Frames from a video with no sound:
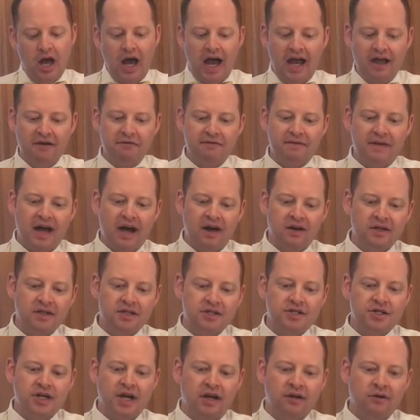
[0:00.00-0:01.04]
I have found
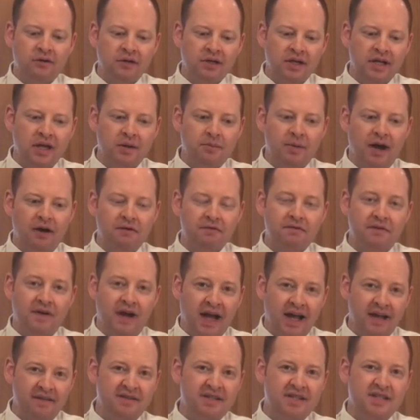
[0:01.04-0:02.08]
it's generally about
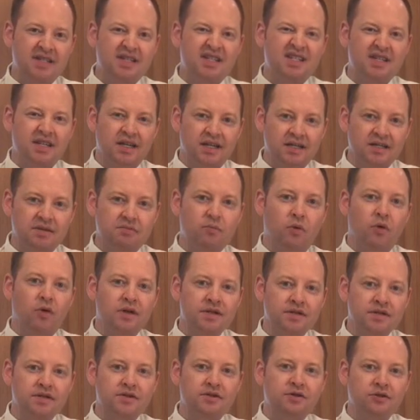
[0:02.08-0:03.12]
5 to 6 more
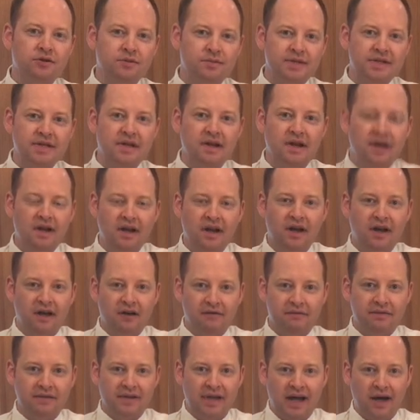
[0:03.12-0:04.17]
scoops
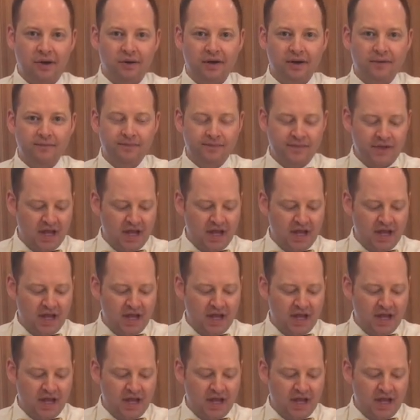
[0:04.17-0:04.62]
of flour.